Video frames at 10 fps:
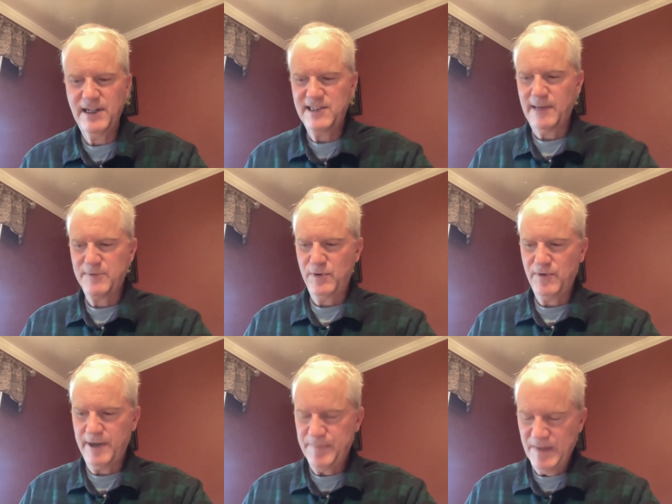That's
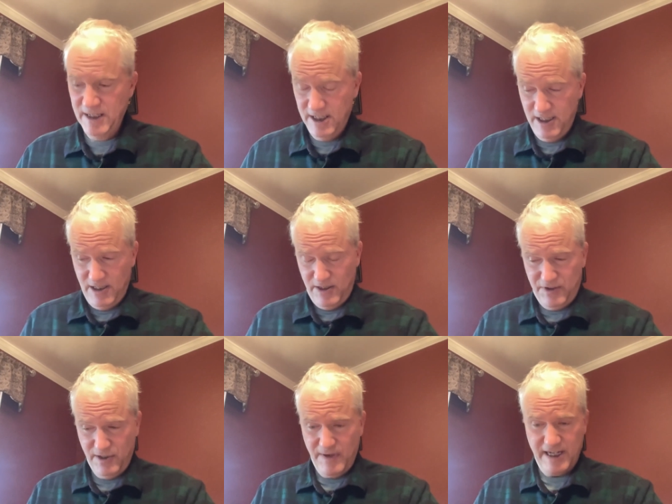absolutely right.
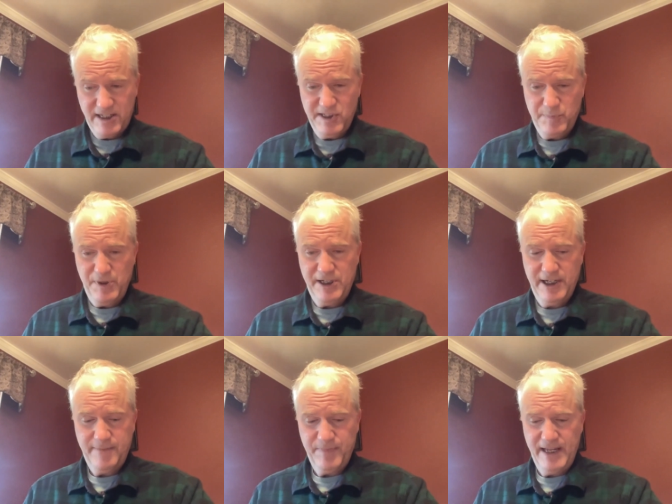Theoretically
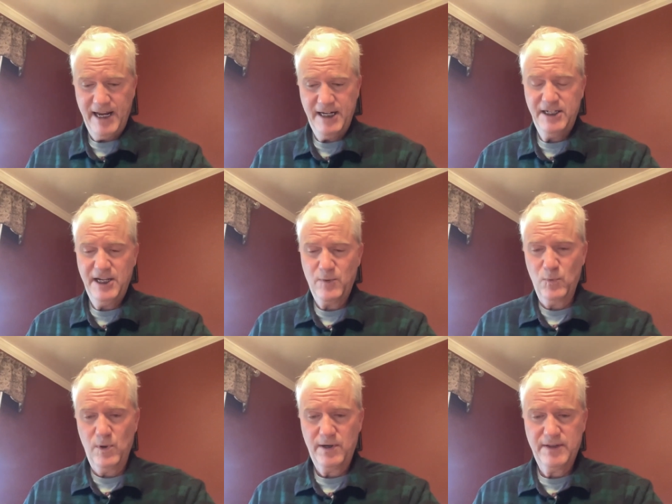speaking, any
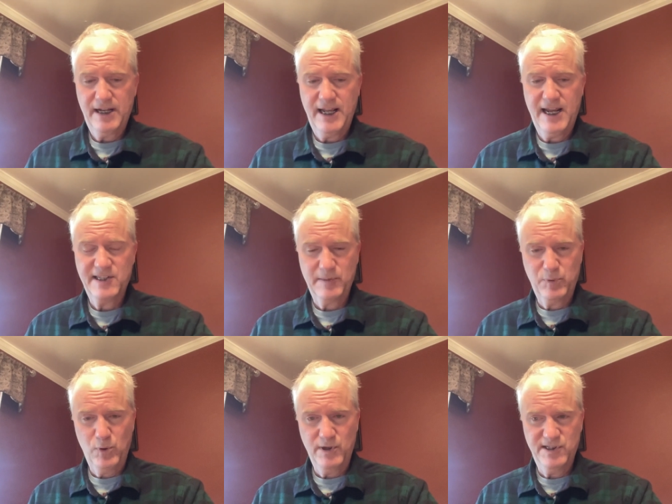network that has
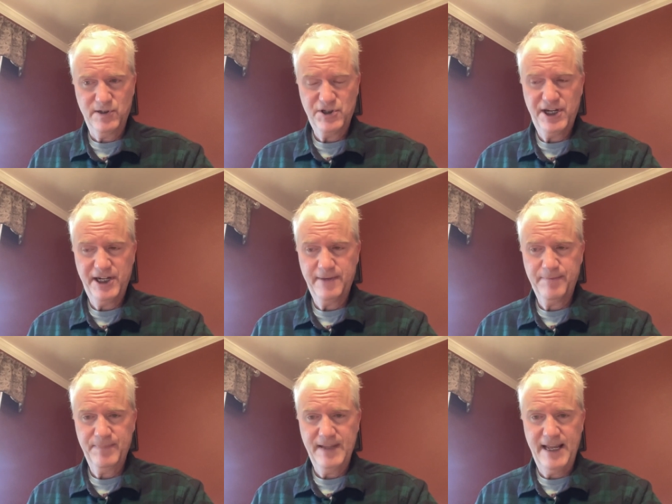deployed Stir
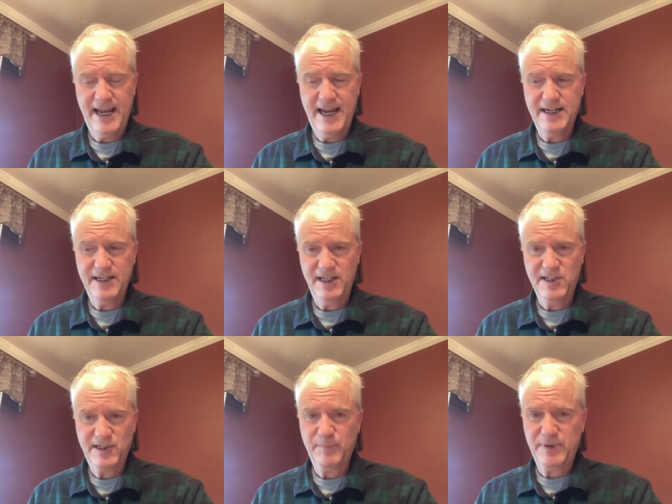Shaken and
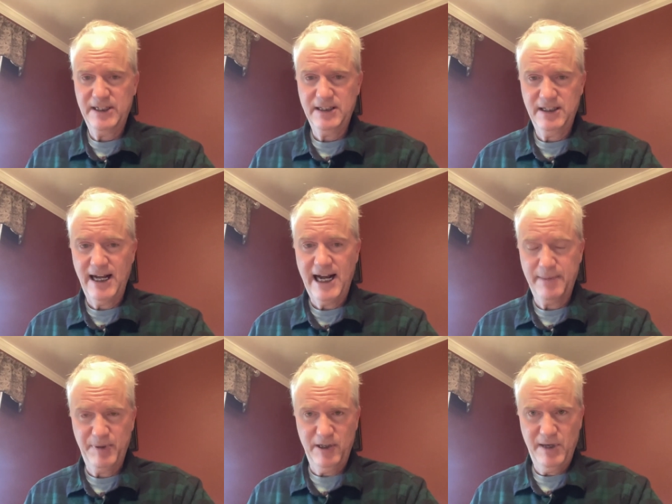is completely
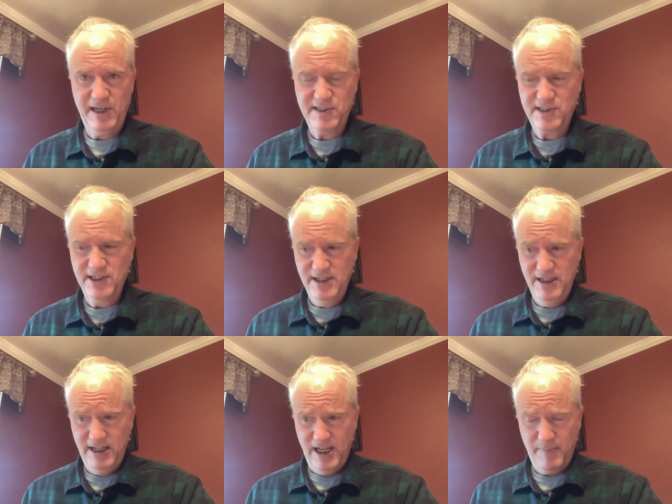IP based,
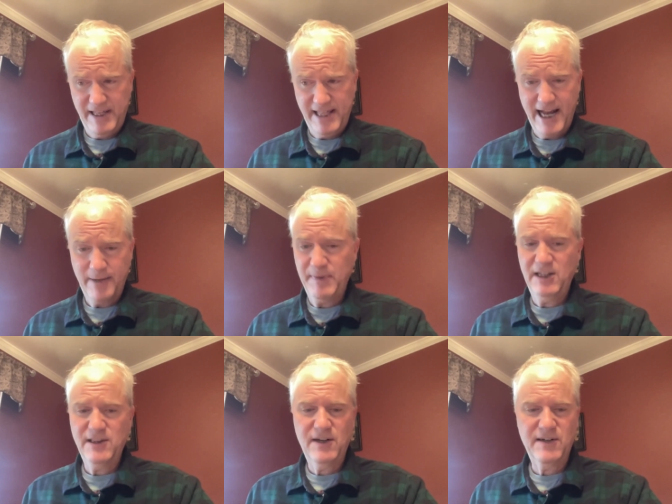and by that I
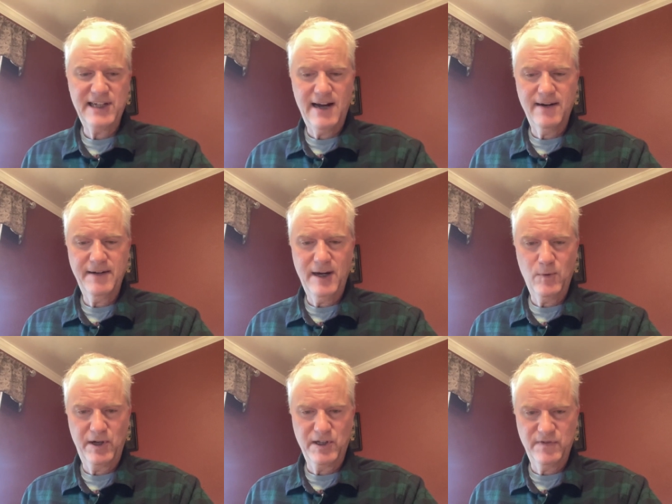mean their entire
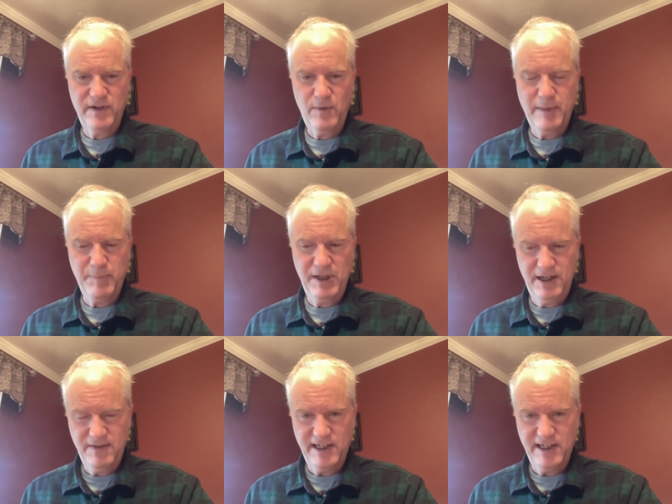network is VoIP.